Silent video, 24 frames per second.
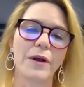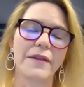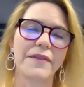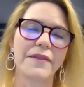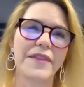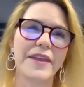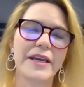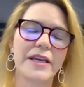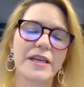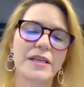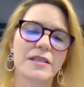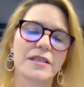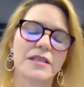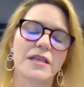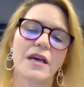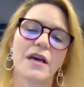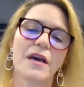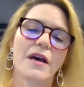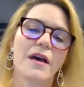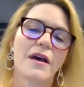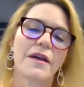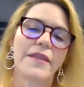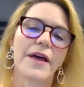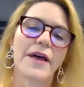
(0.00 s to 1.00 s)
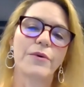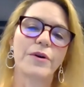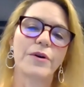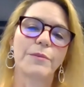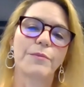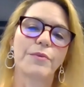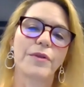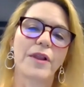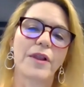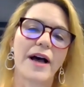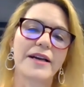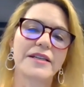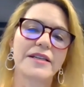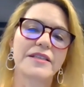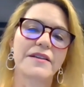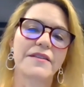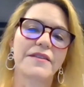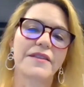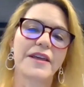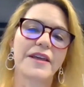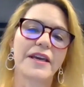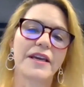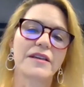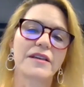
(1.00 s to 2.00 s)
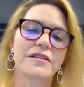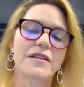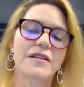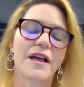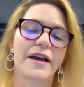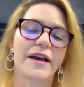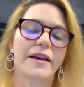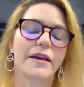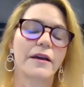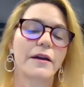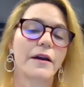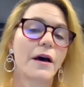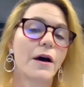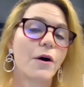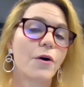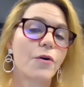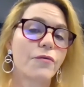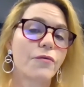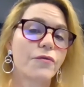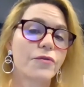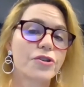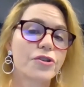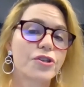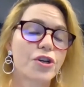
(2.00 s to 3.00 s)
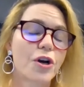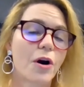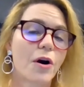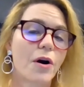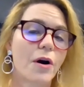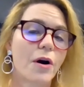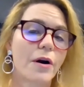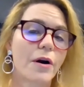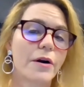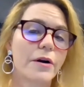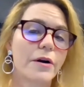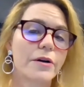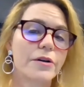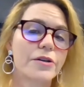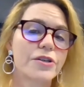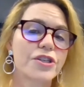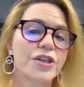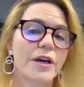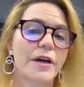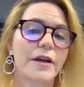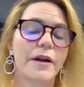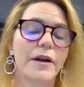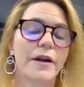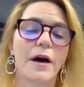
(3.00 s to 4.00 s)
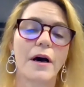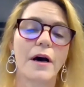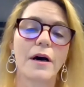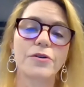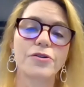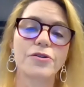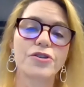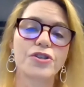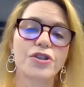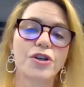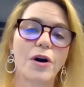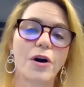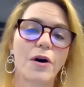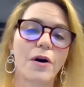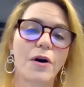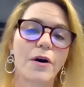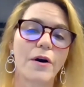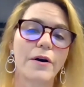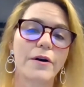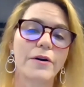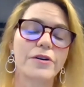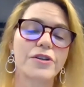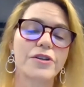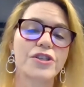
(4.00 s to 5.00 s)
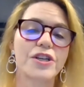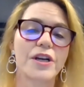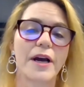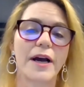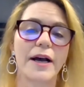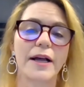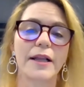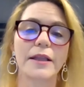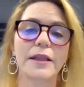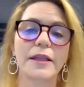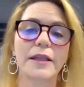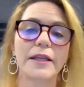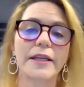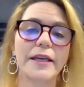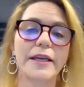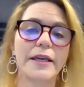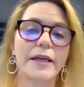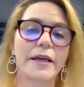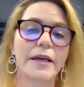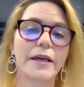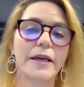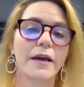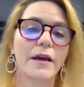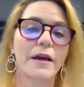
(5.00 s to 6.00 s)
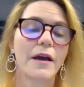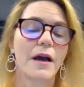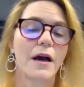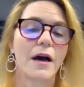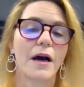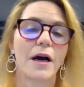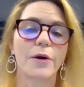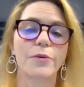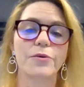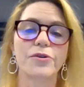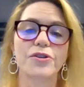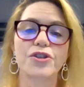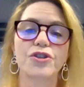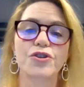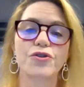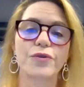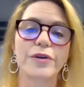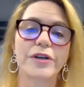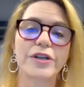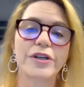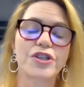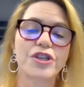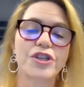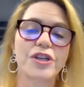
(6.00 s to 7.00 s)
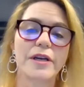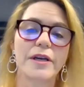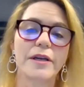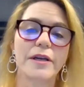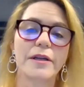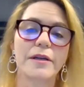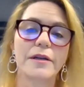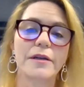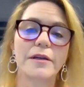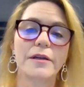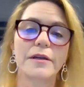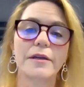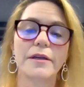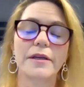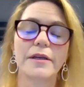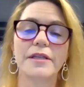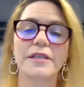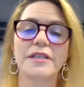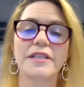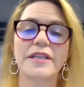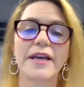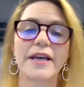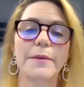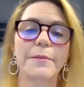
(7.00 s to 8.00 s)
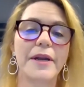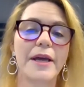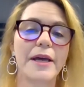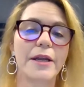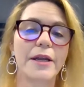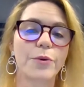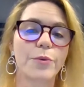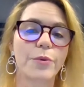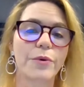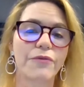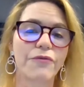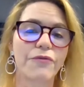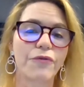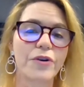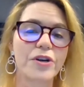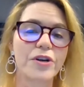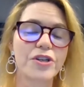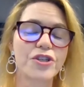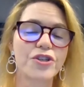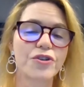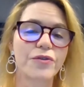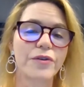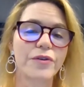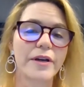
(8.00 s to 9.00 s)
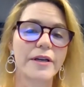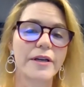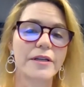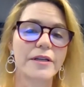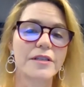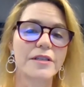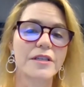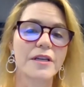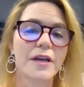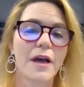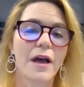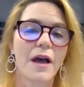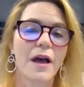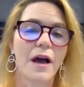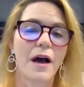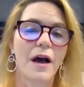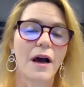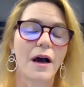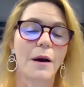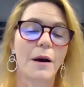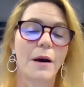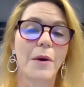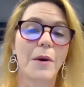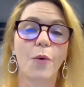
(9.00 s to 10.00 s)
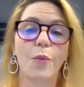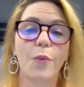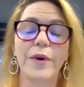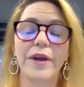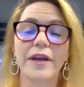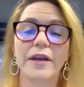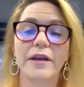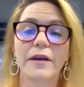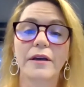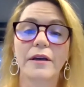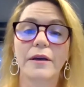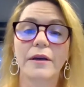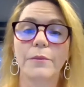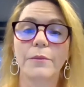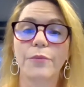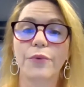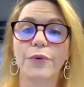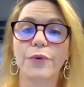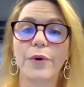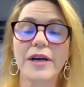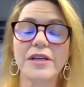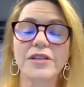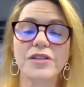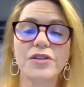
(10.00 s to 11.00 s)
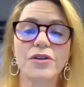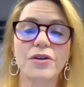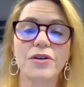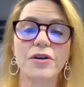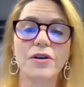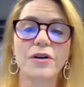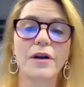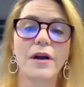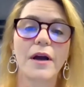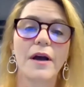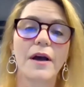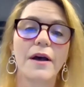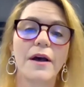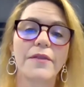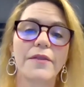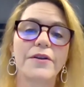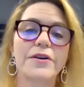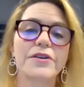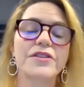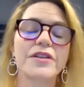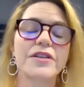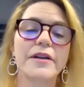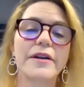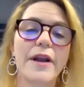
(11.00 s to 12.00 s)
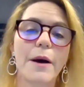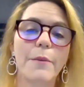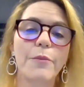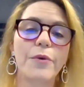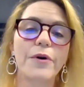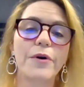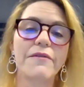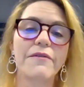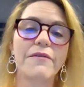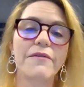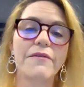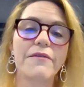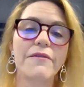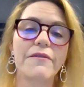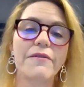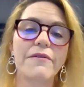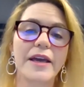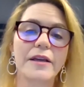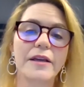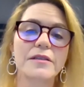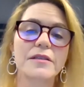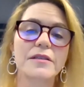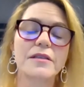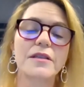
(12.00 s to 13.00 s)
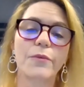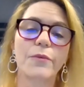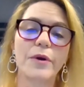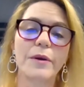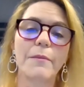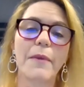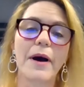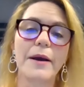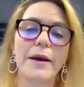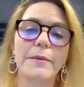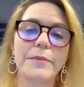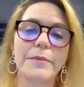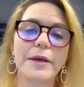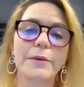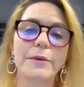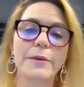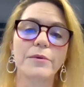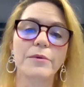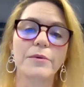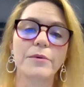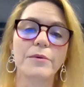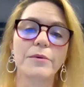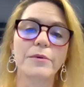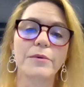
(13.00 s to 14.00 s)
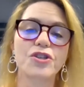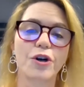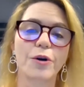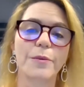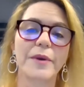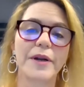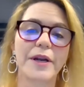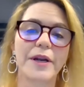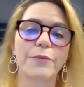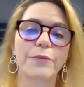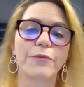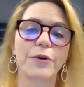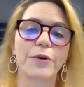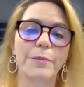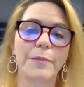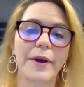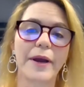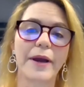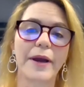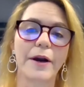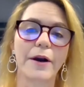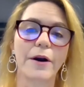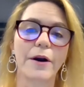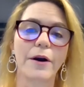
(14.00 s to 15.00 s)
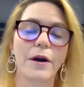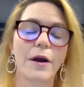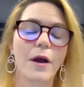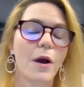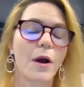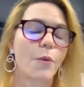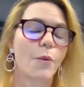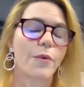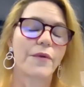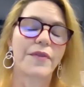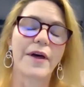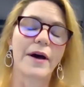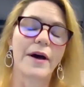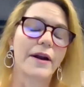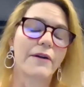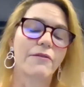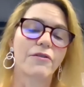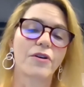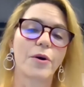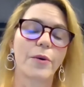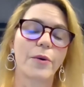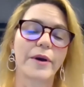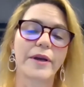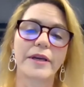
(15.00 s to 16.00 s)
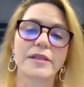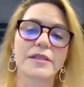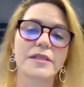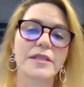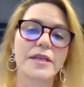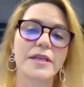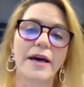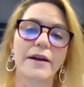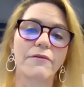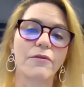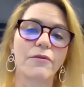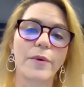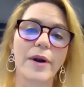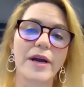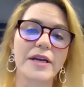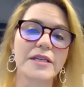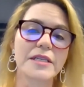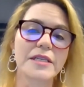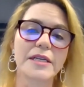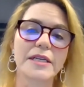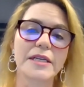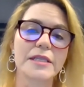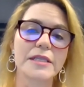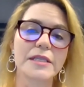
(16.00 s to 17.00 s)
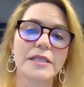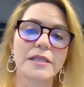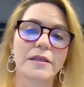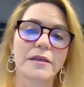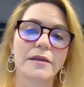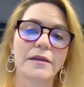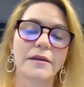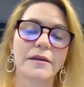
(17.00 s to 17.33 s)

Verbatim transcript: And things that would apply to things like an overcharge, an undercharge, a leak, a restriction, contaminated refrigerant, um, a weak compressor. There's a number of things that we might be able to determine and repair without ever going inside of a residence.